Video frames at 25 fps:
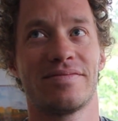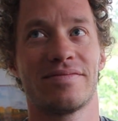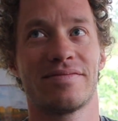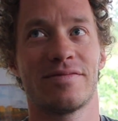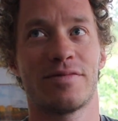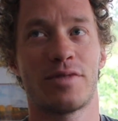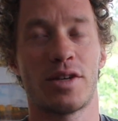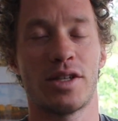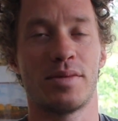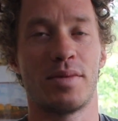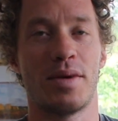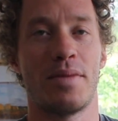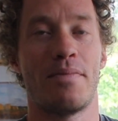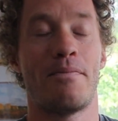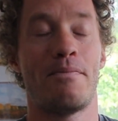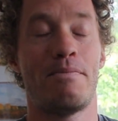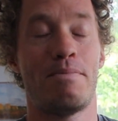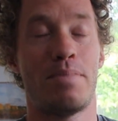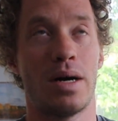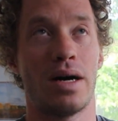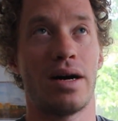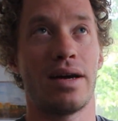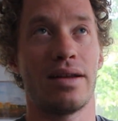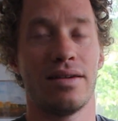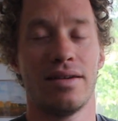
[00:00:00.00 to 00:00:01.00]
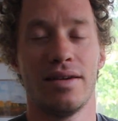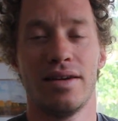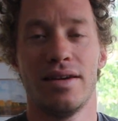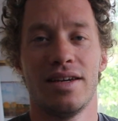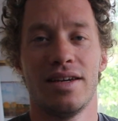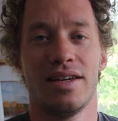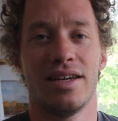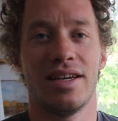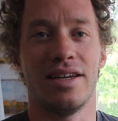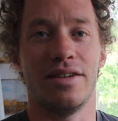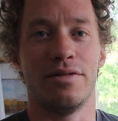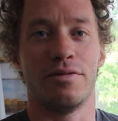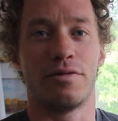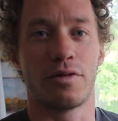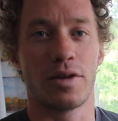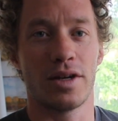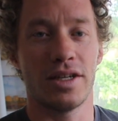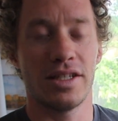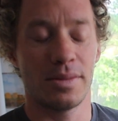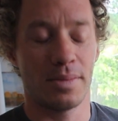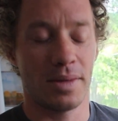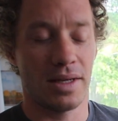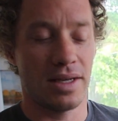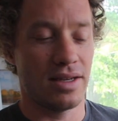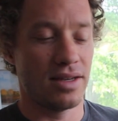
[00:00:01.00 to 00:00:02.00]
Frisbee. But in
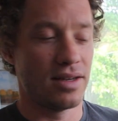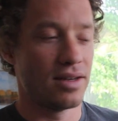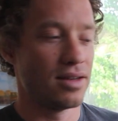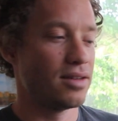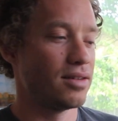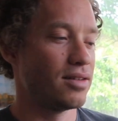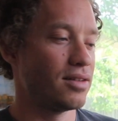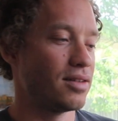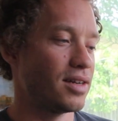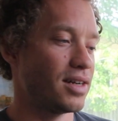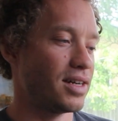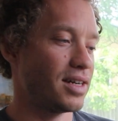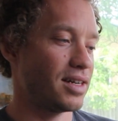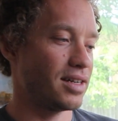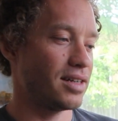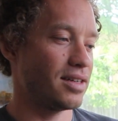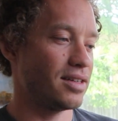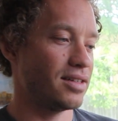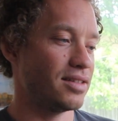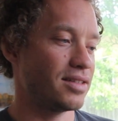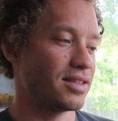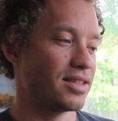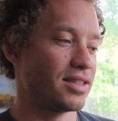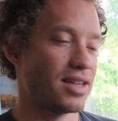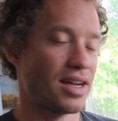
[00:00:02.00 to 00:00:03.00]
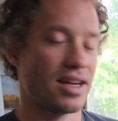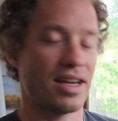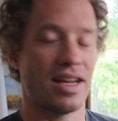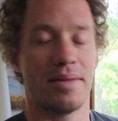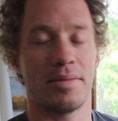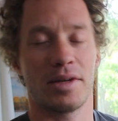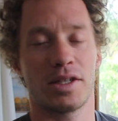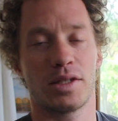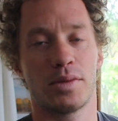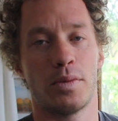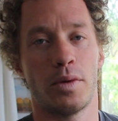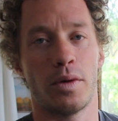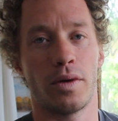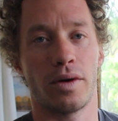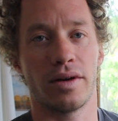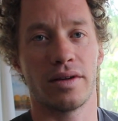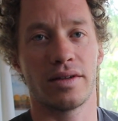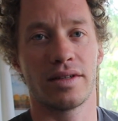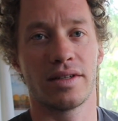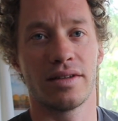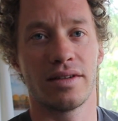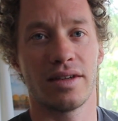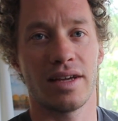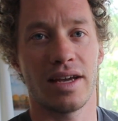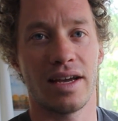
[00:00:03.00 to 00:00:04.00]
Frisbee, it's a dynamic
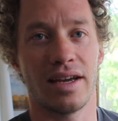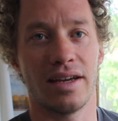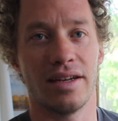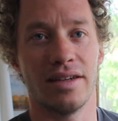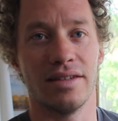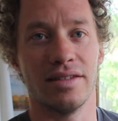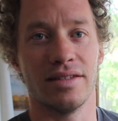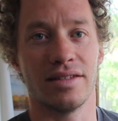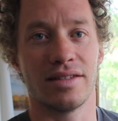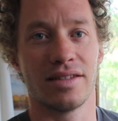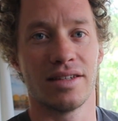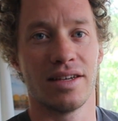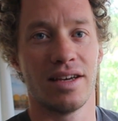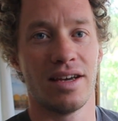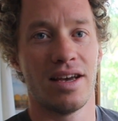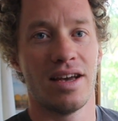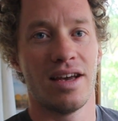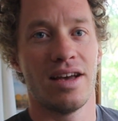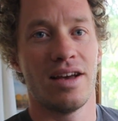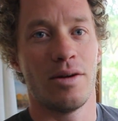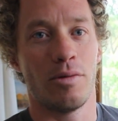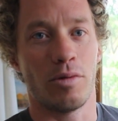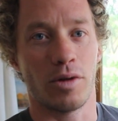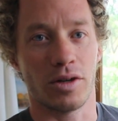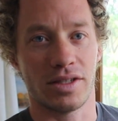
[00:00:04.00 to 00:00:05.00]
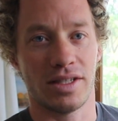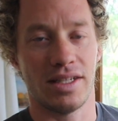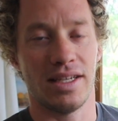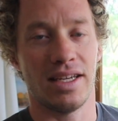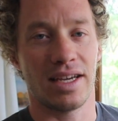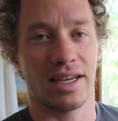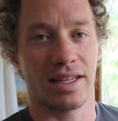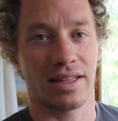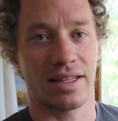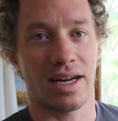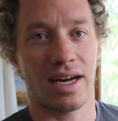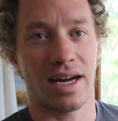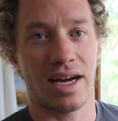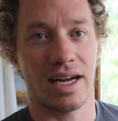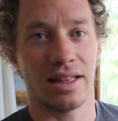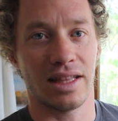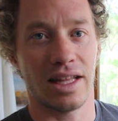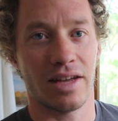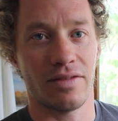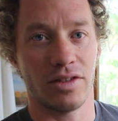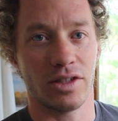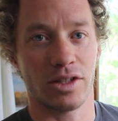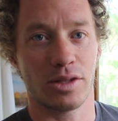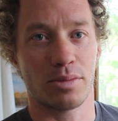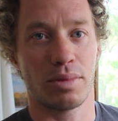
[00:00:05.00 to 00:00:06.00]
sport, and we're seeing at the high
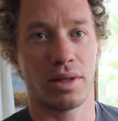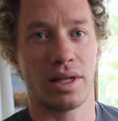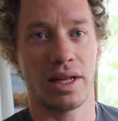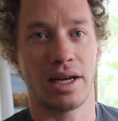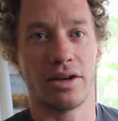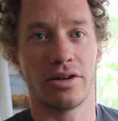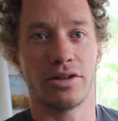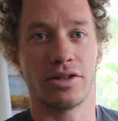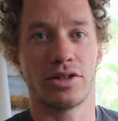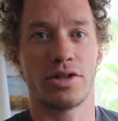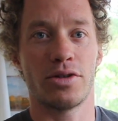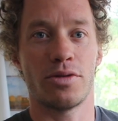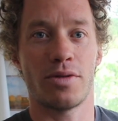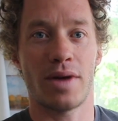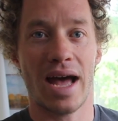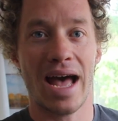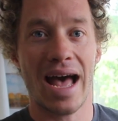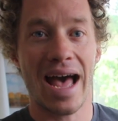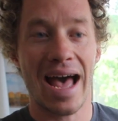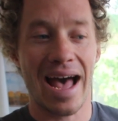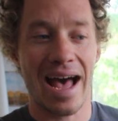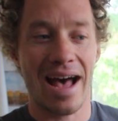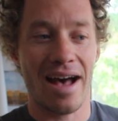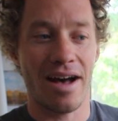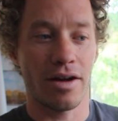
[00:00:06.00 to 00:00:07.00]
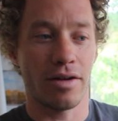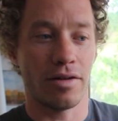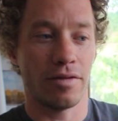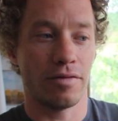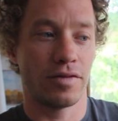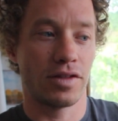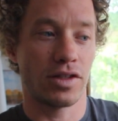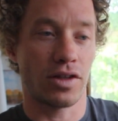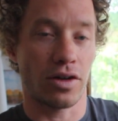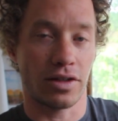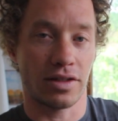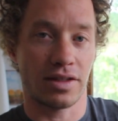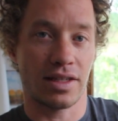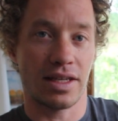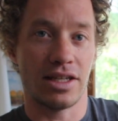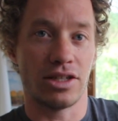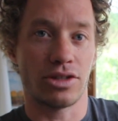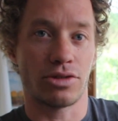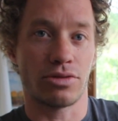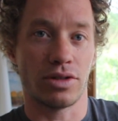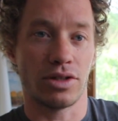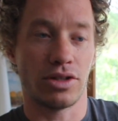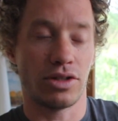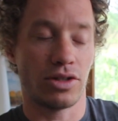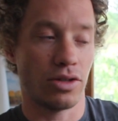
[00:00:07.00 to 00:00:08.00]
levels players who have started to
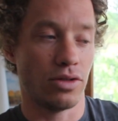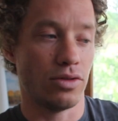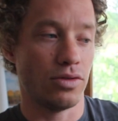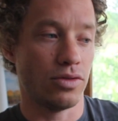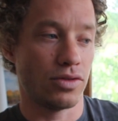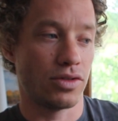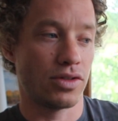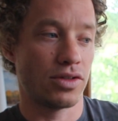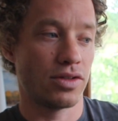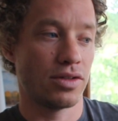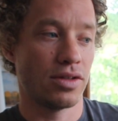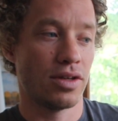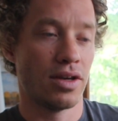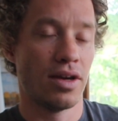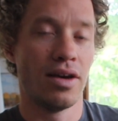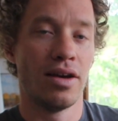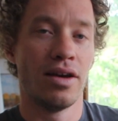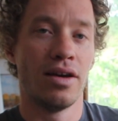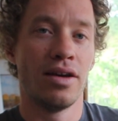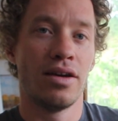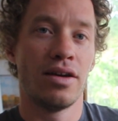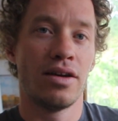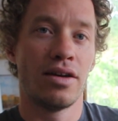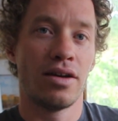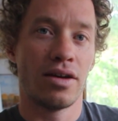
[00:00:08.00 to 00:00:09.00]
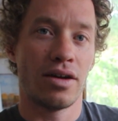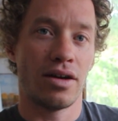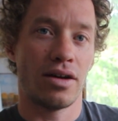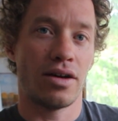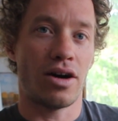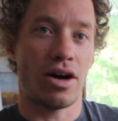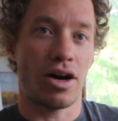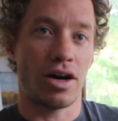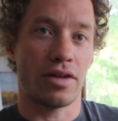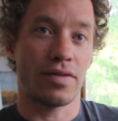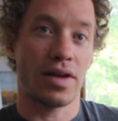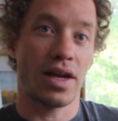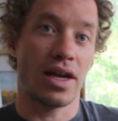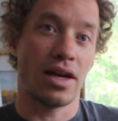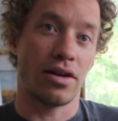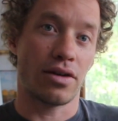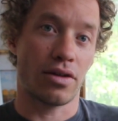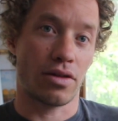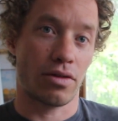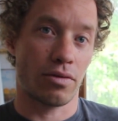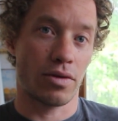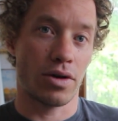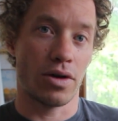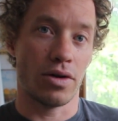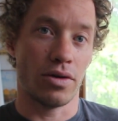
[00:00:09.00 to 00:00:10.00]
introduce offhand
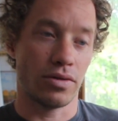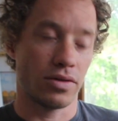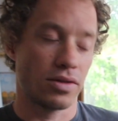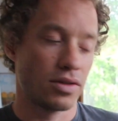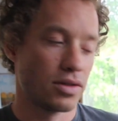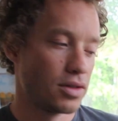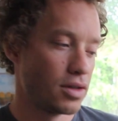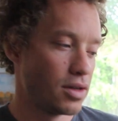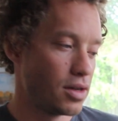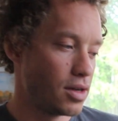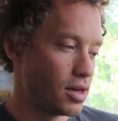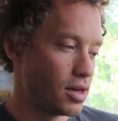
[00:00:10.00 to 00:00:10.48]
throws.